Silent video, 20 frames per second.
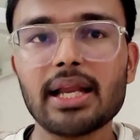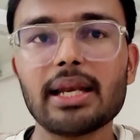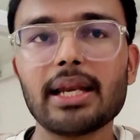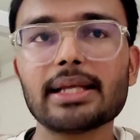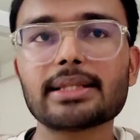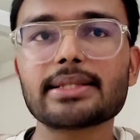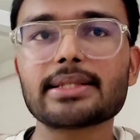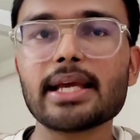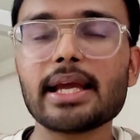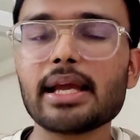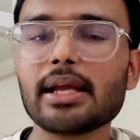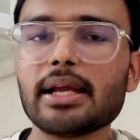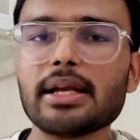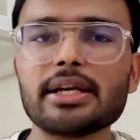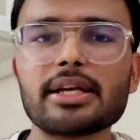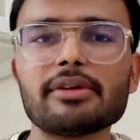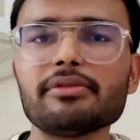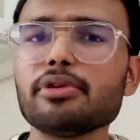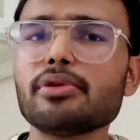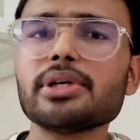Let's say
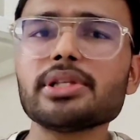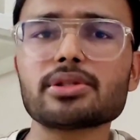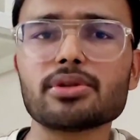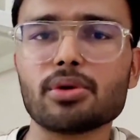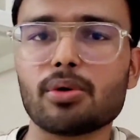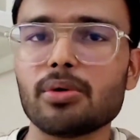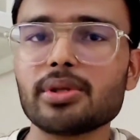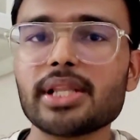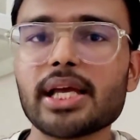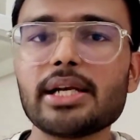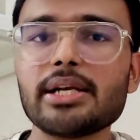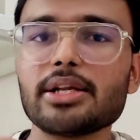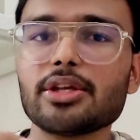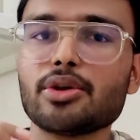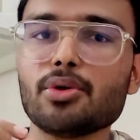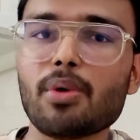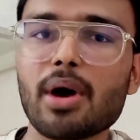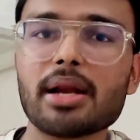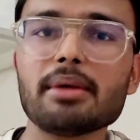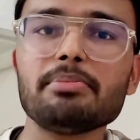interviewers know that
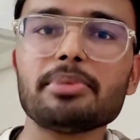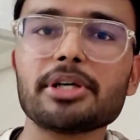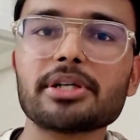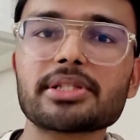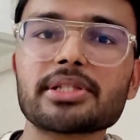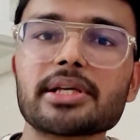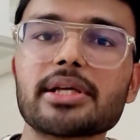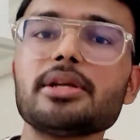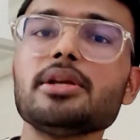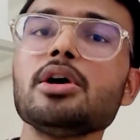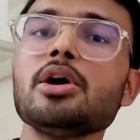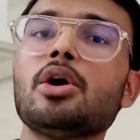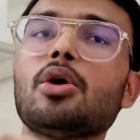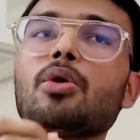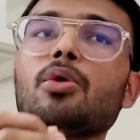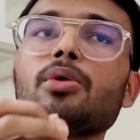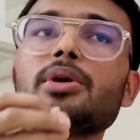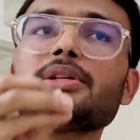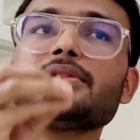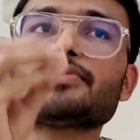you are a person
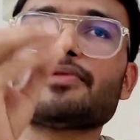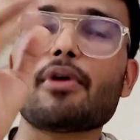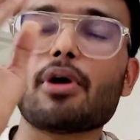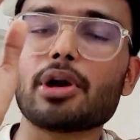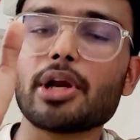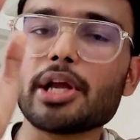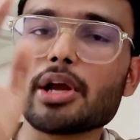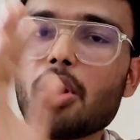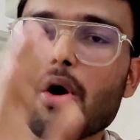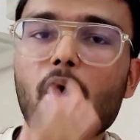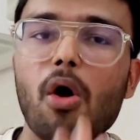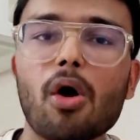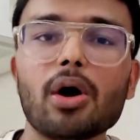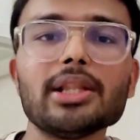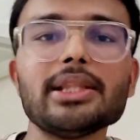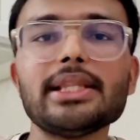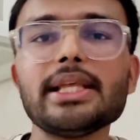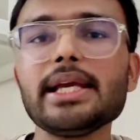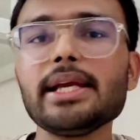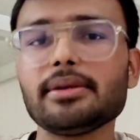who is following
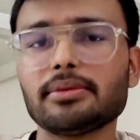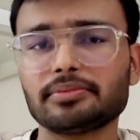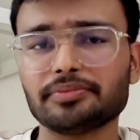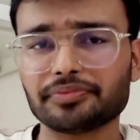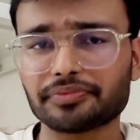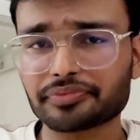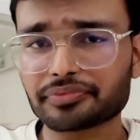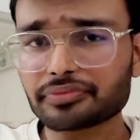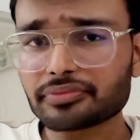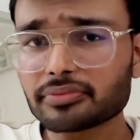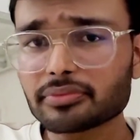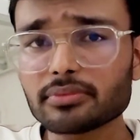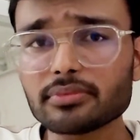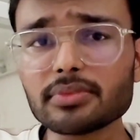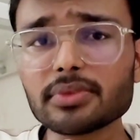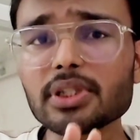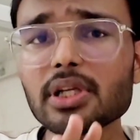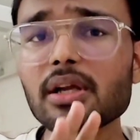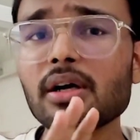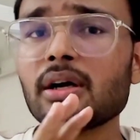all the
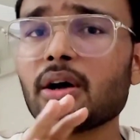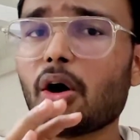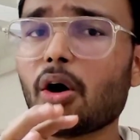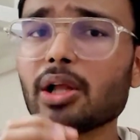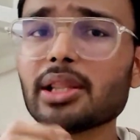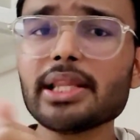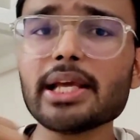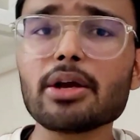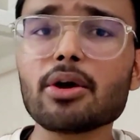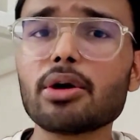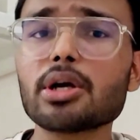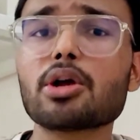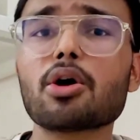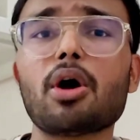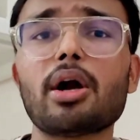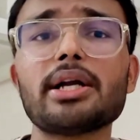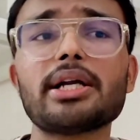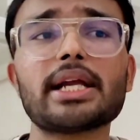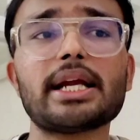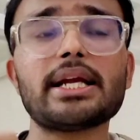all the good
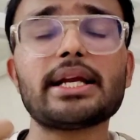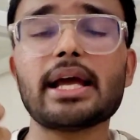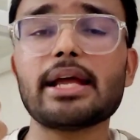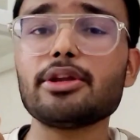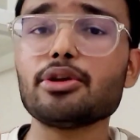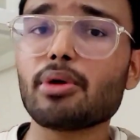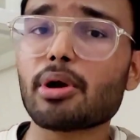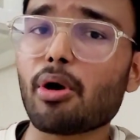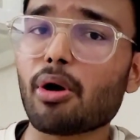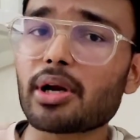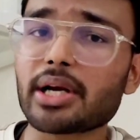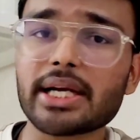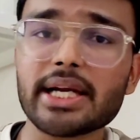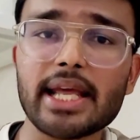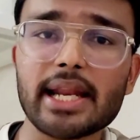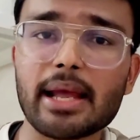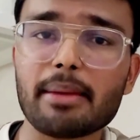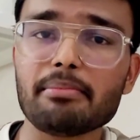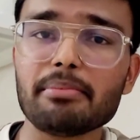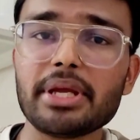content, and you are
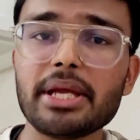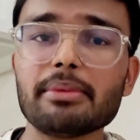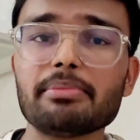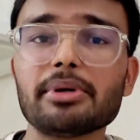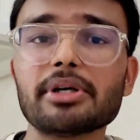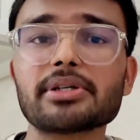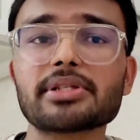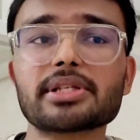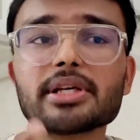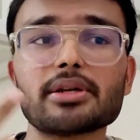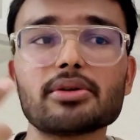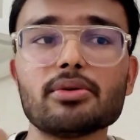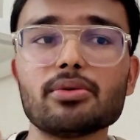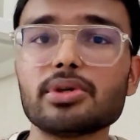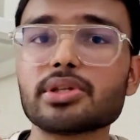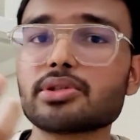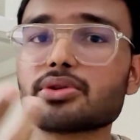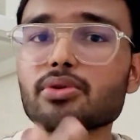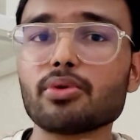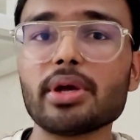already an MBA person
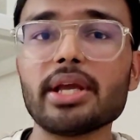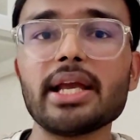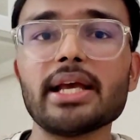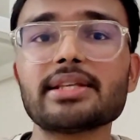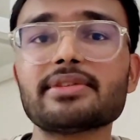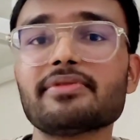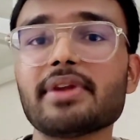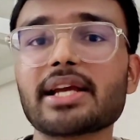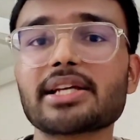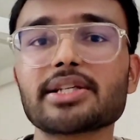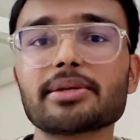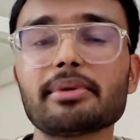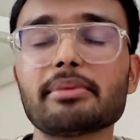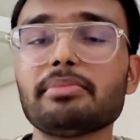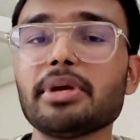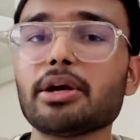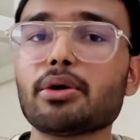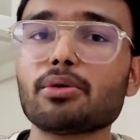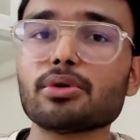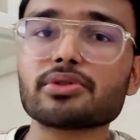who is doing his flagship
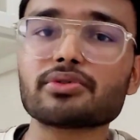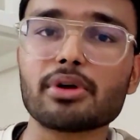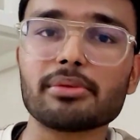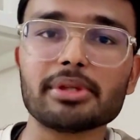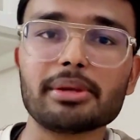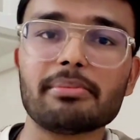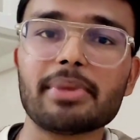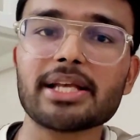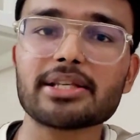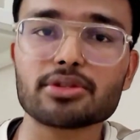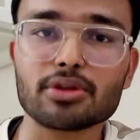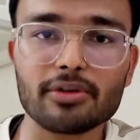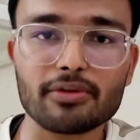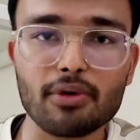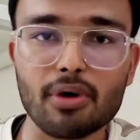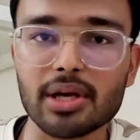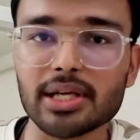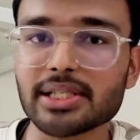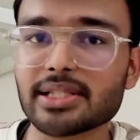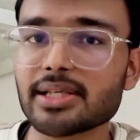MBA course from the best
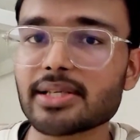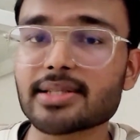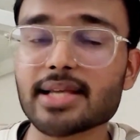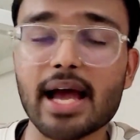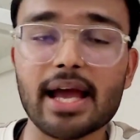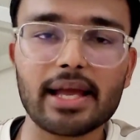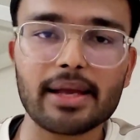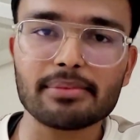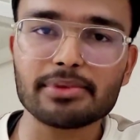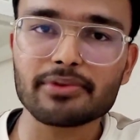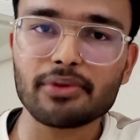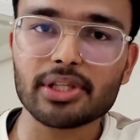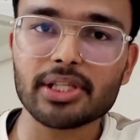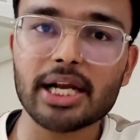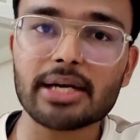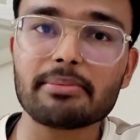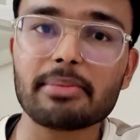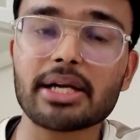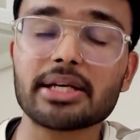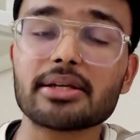of colleges, IIMs for
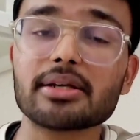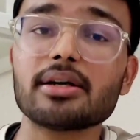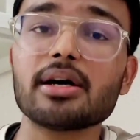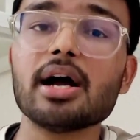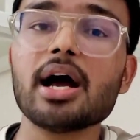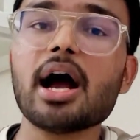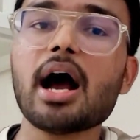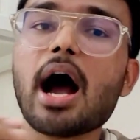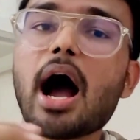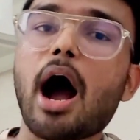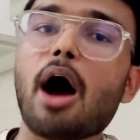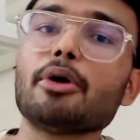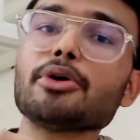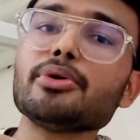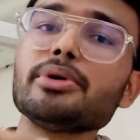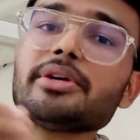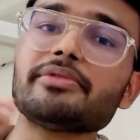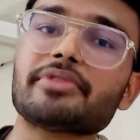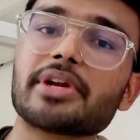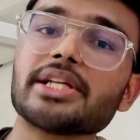that matter, how
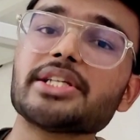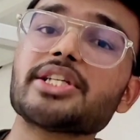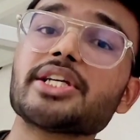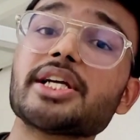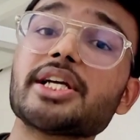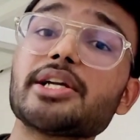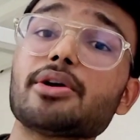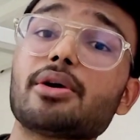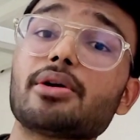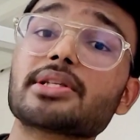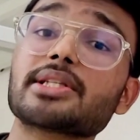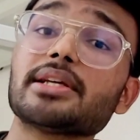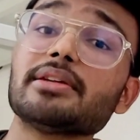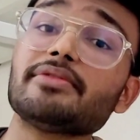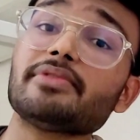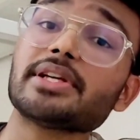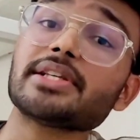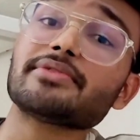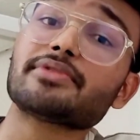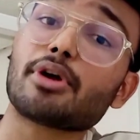you differentiate
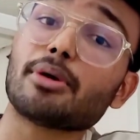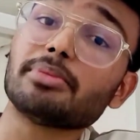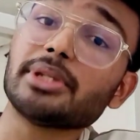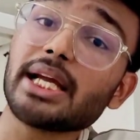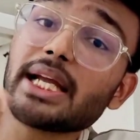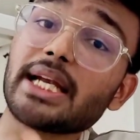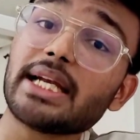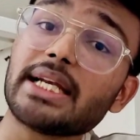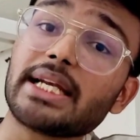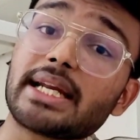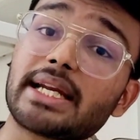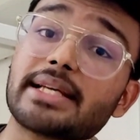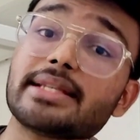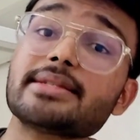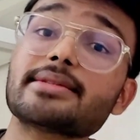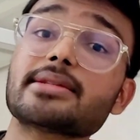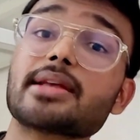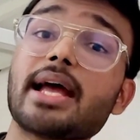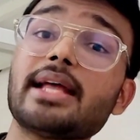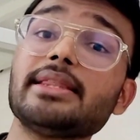yourself is from the
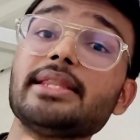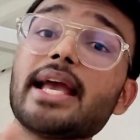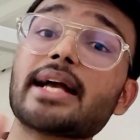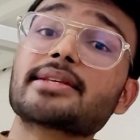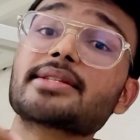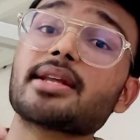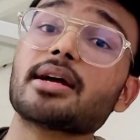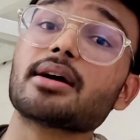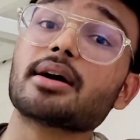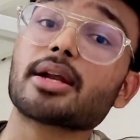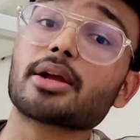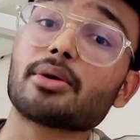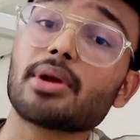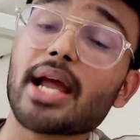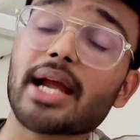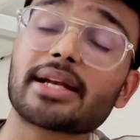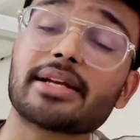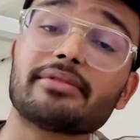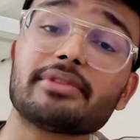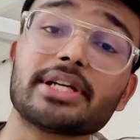interests and the
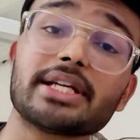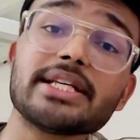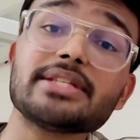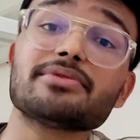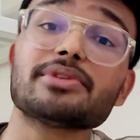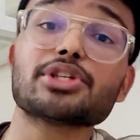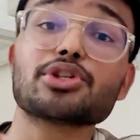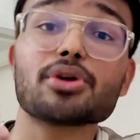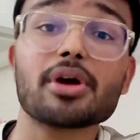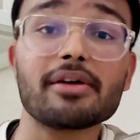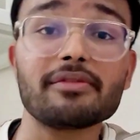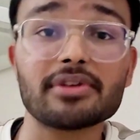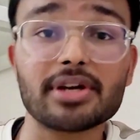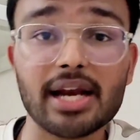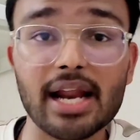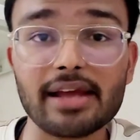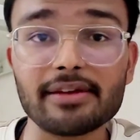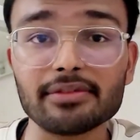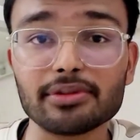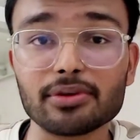extracurricular activities which you have
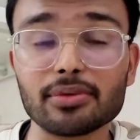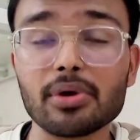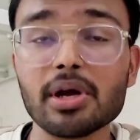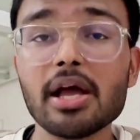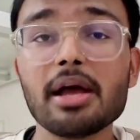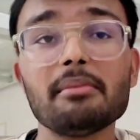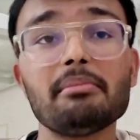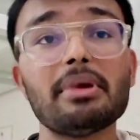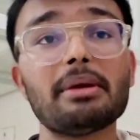drive through.